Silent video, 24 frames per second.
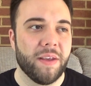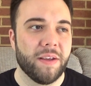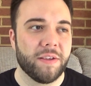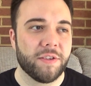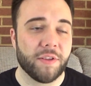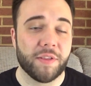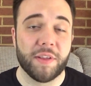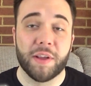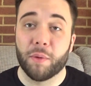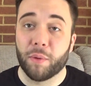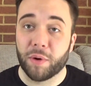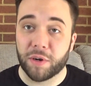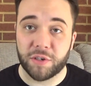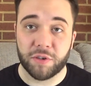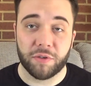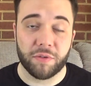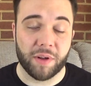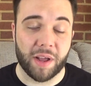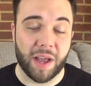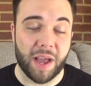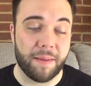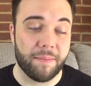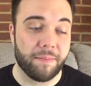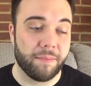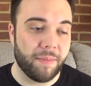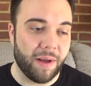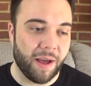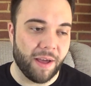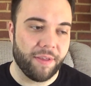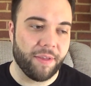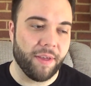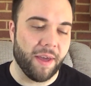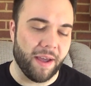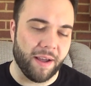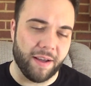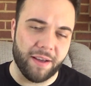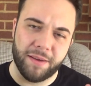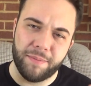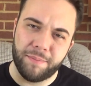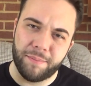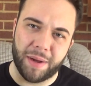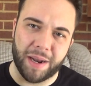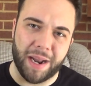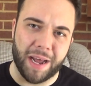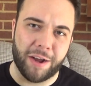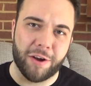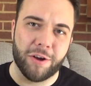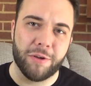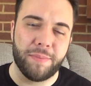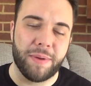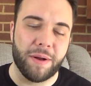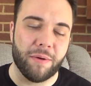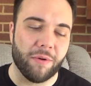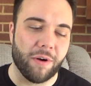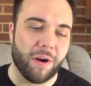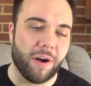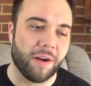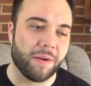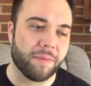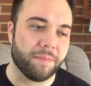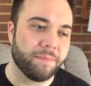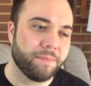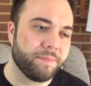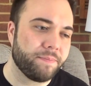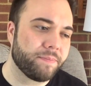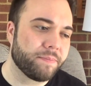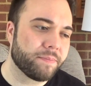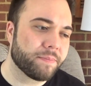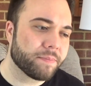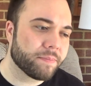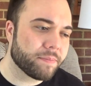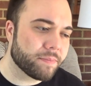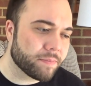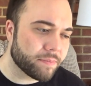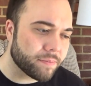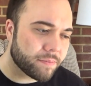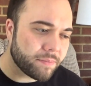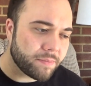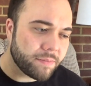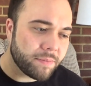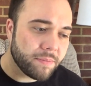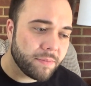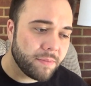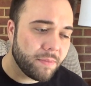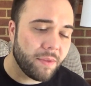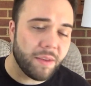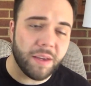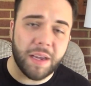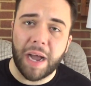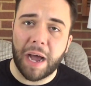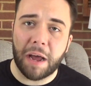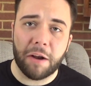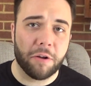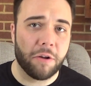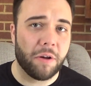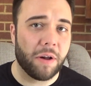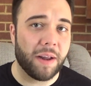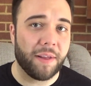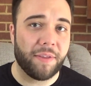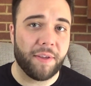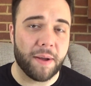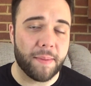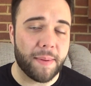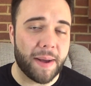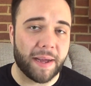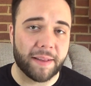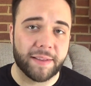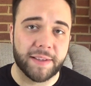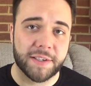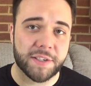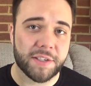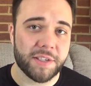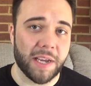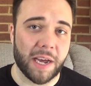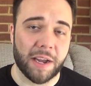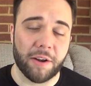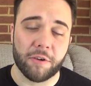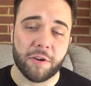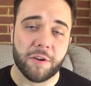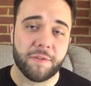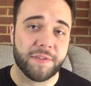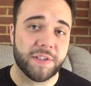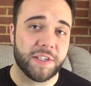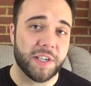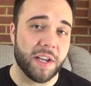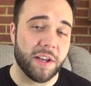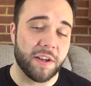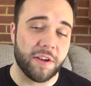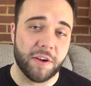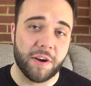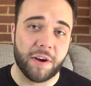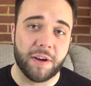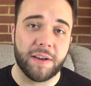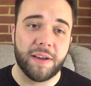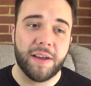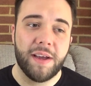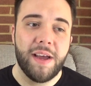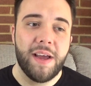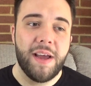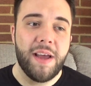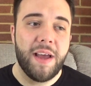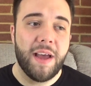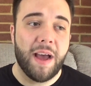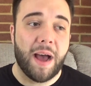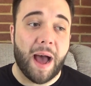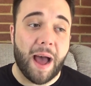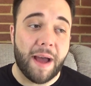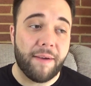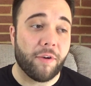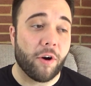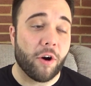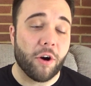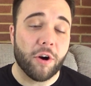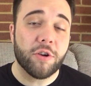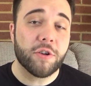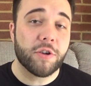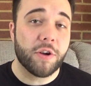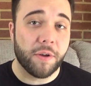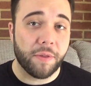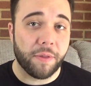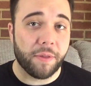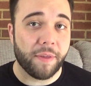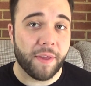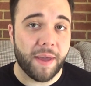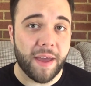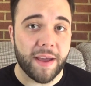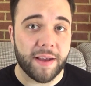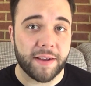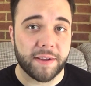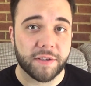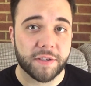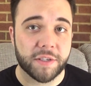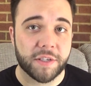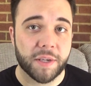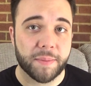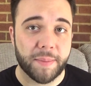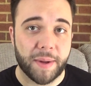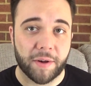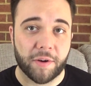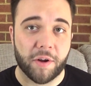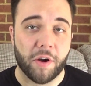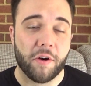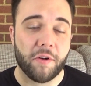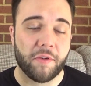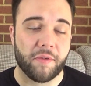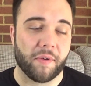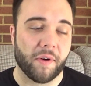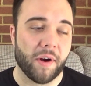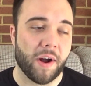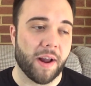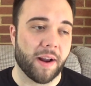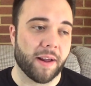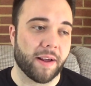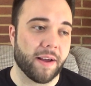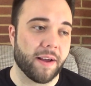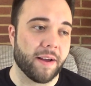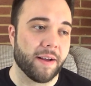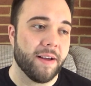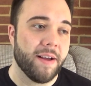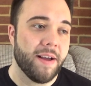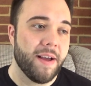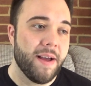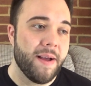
to the original game, I think, but I could be wrong. I don't know anything about this. I don't know if it's any good. I've heard good things about Code Veronica.